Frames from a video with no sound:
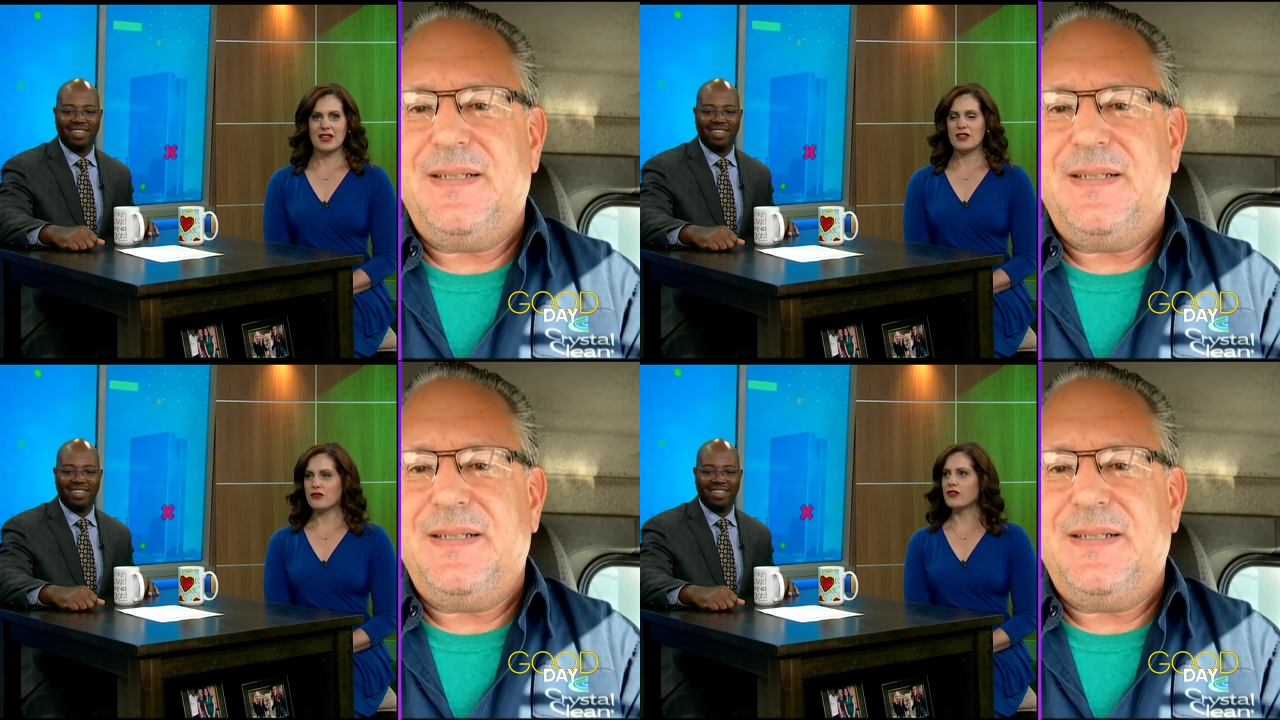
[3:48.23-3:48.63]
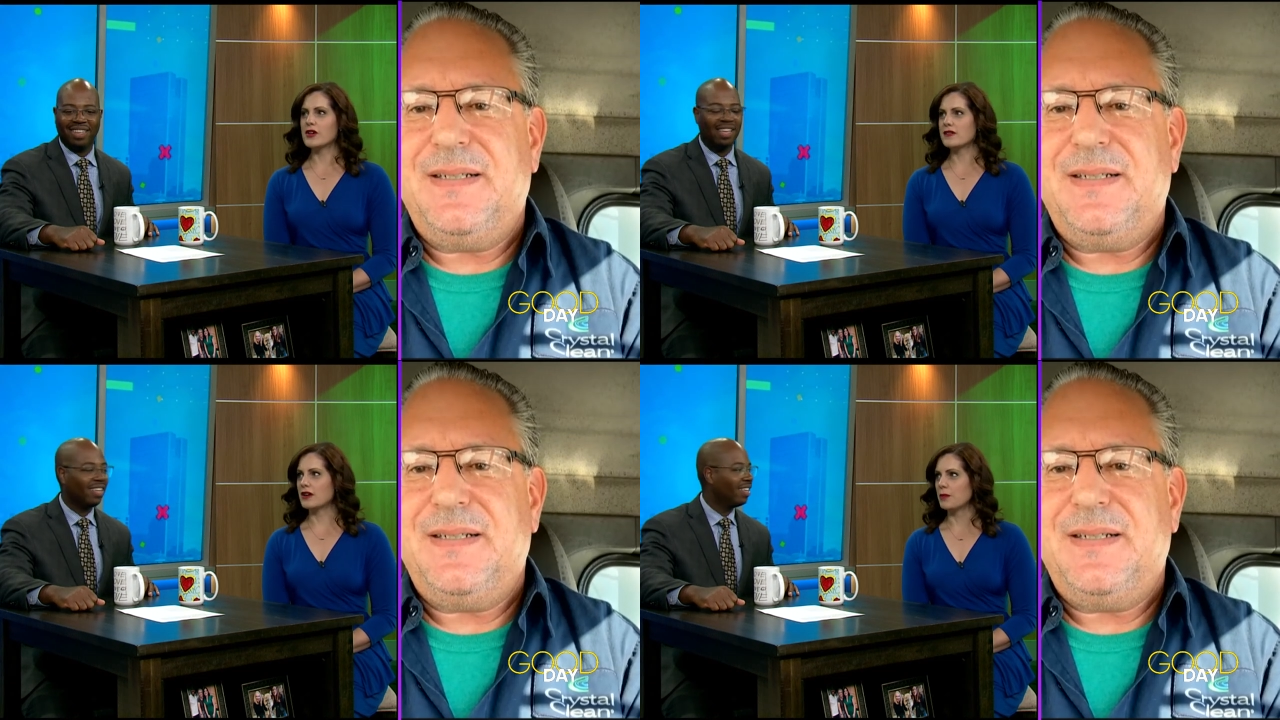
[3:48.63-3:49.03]
Speaker 1: He's
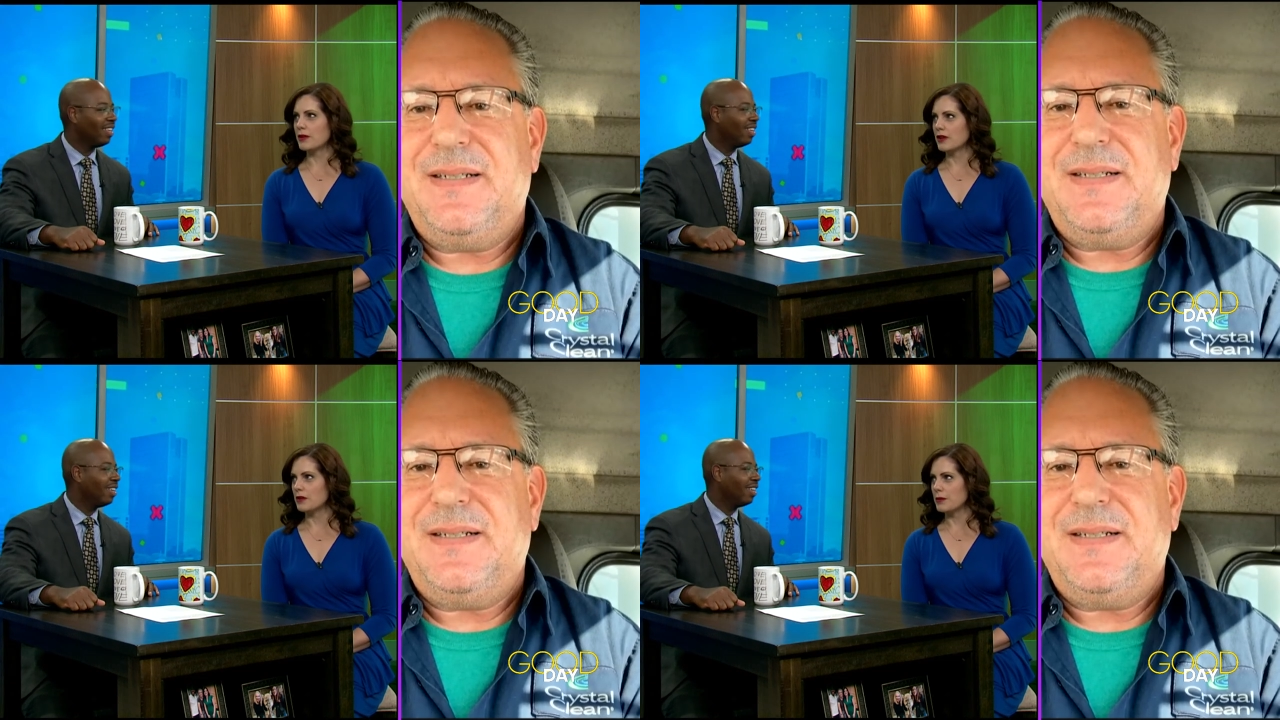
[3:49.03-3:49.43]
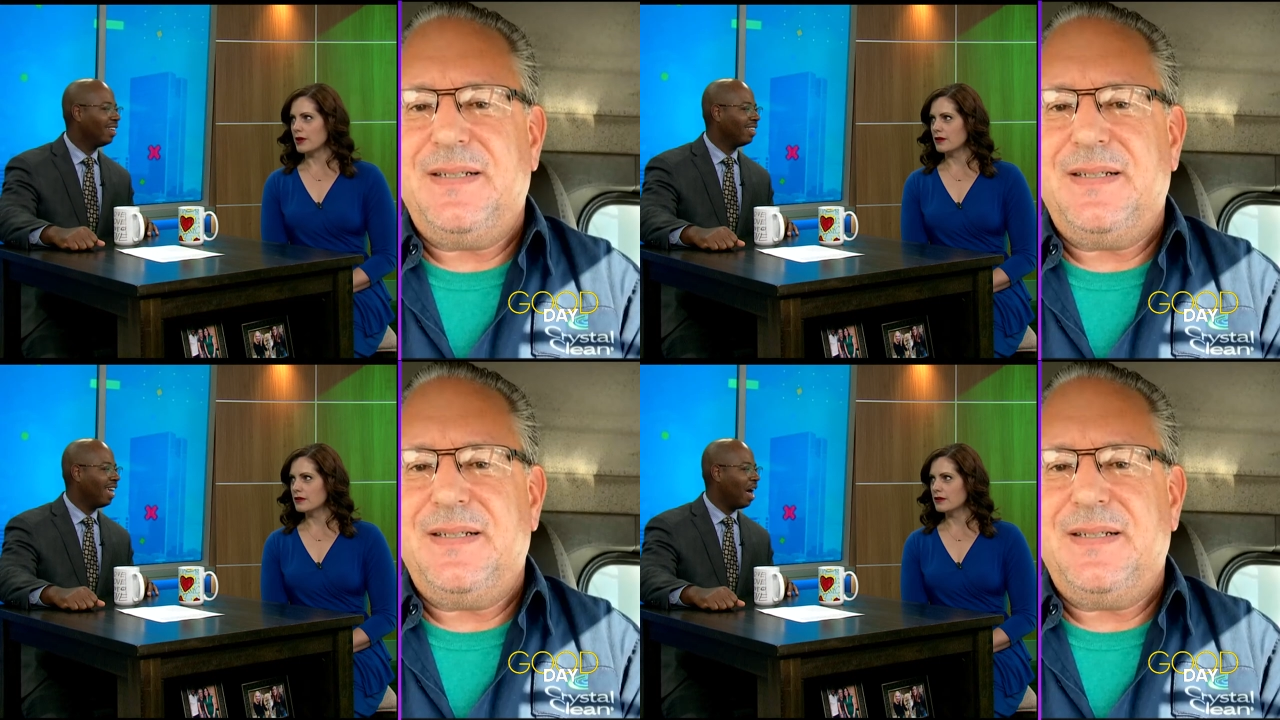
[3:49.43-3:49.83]
freezing up a little
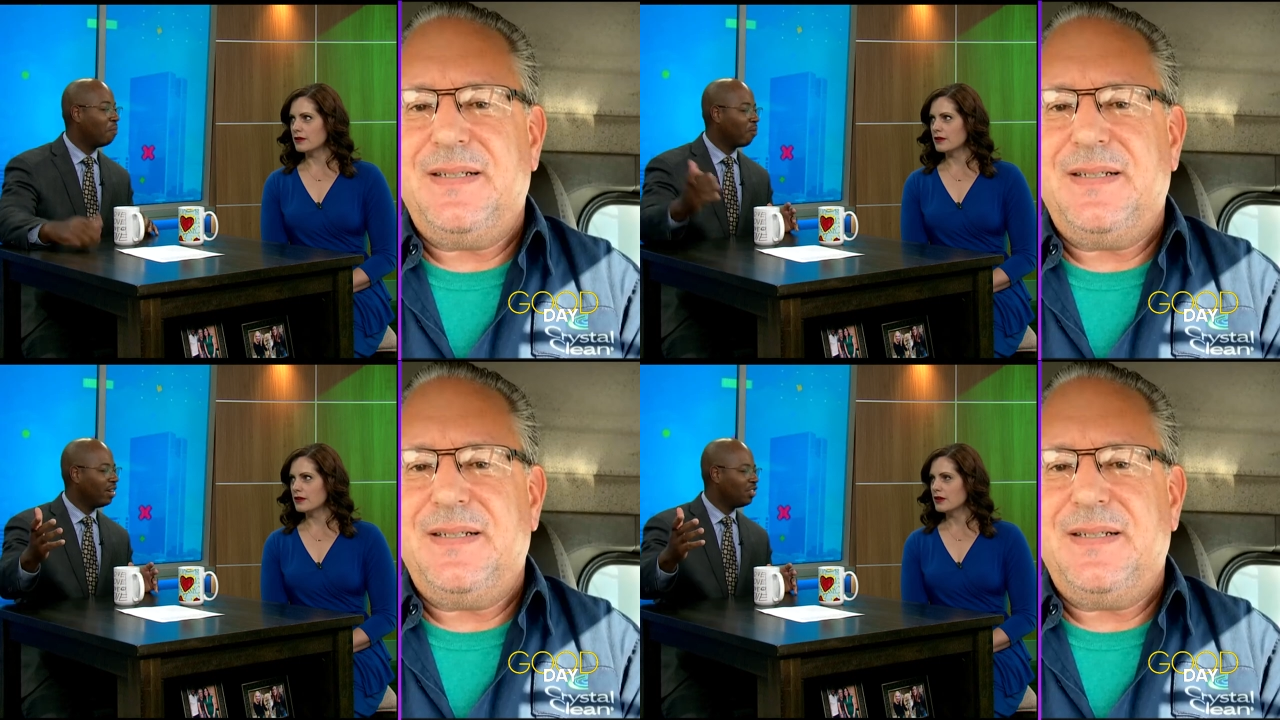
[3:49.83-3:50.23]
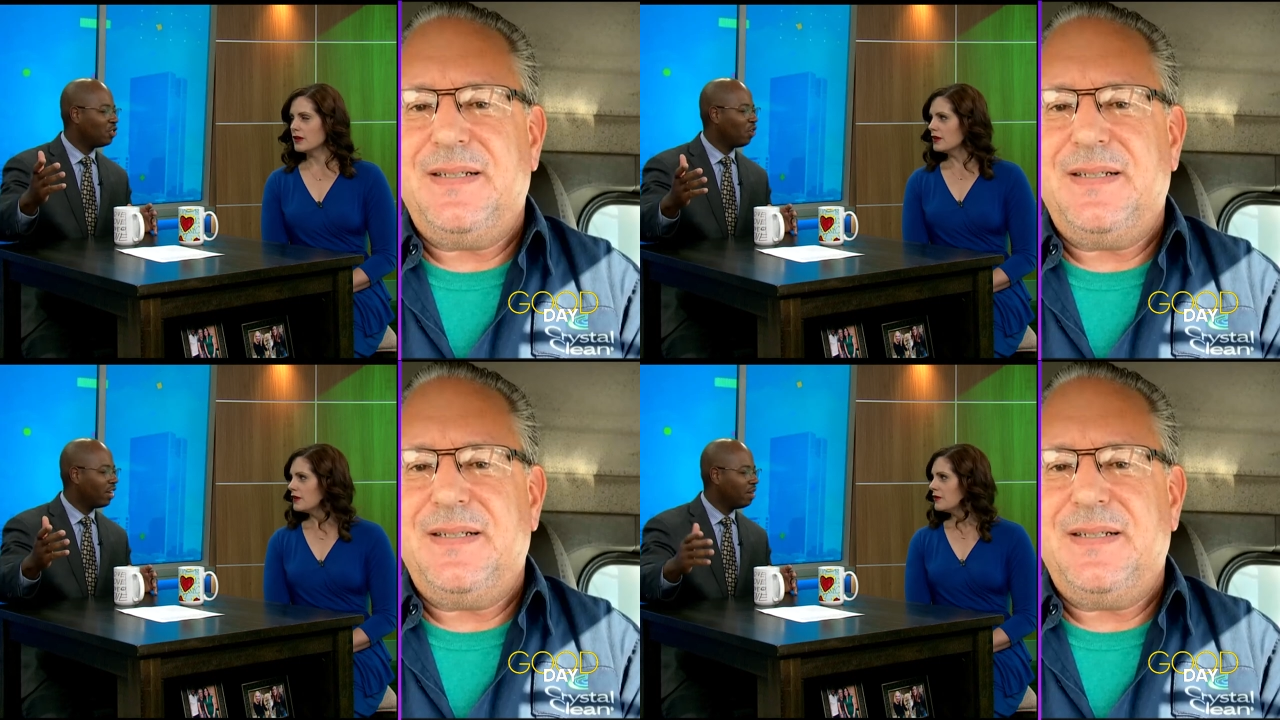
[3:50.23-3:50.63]
bit. Yeah,
Speaker 2: I'm pretty
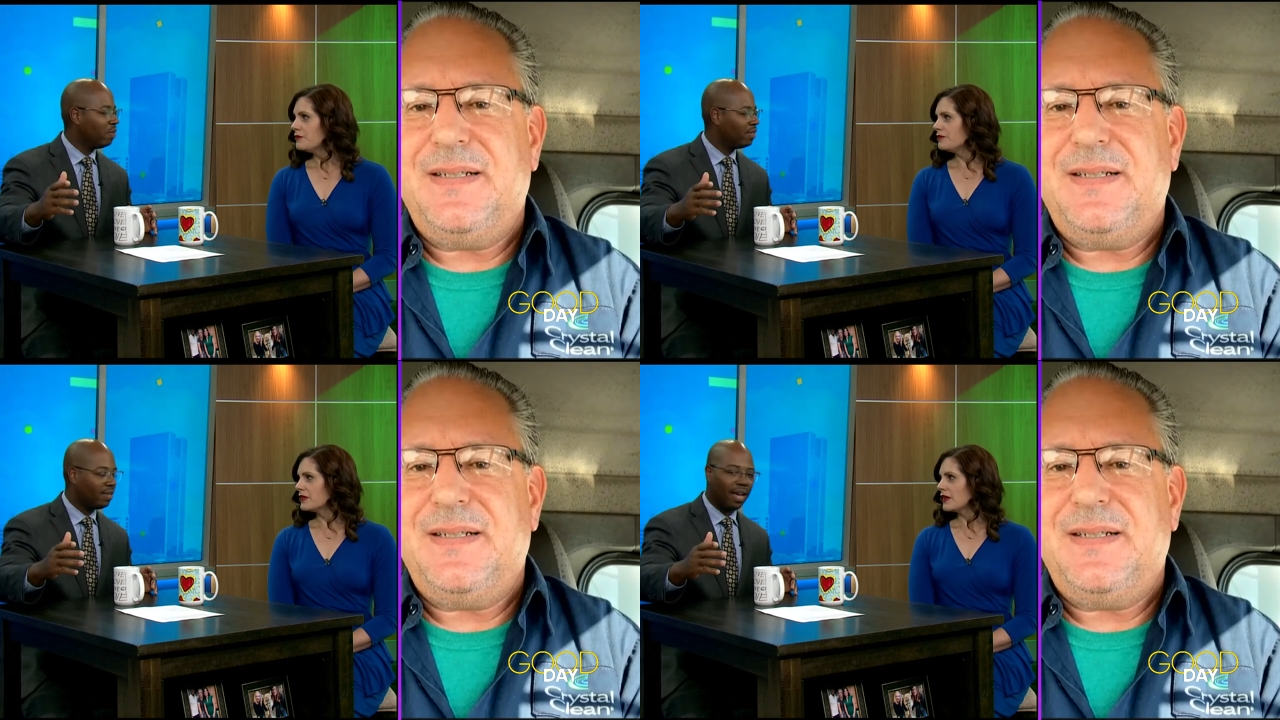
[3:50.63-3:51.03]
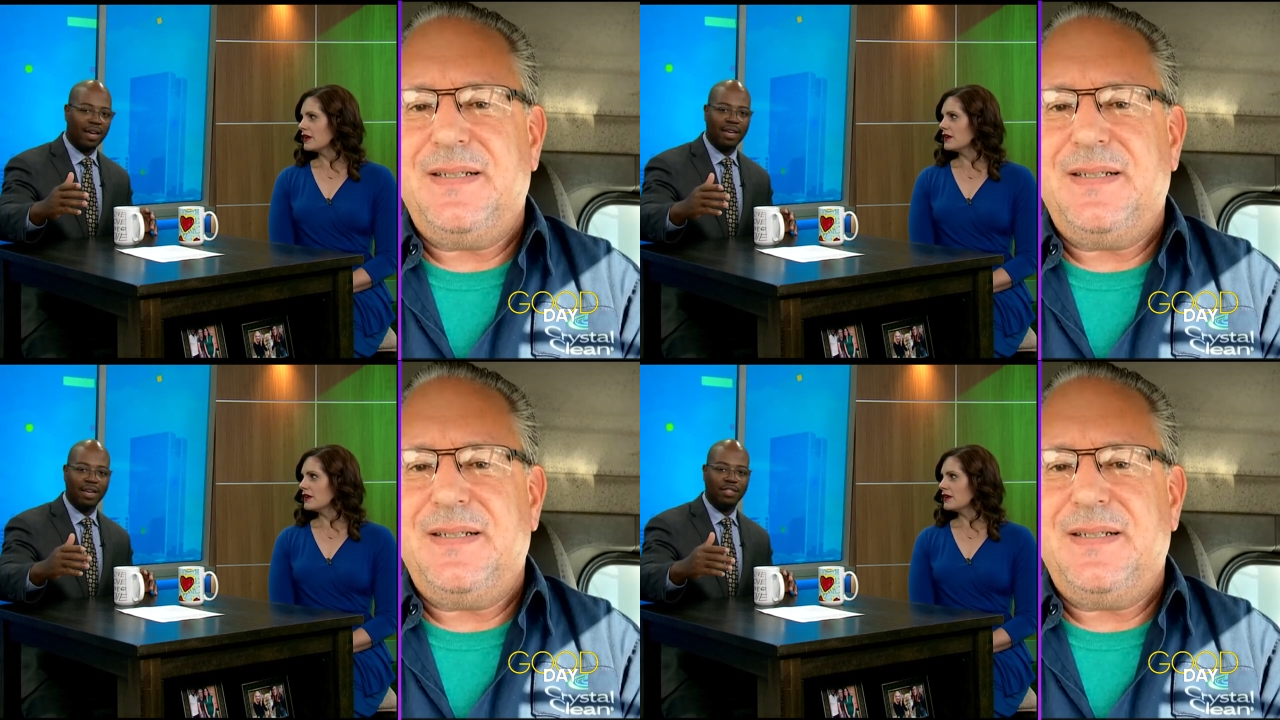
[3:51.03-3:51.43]
sure he would say,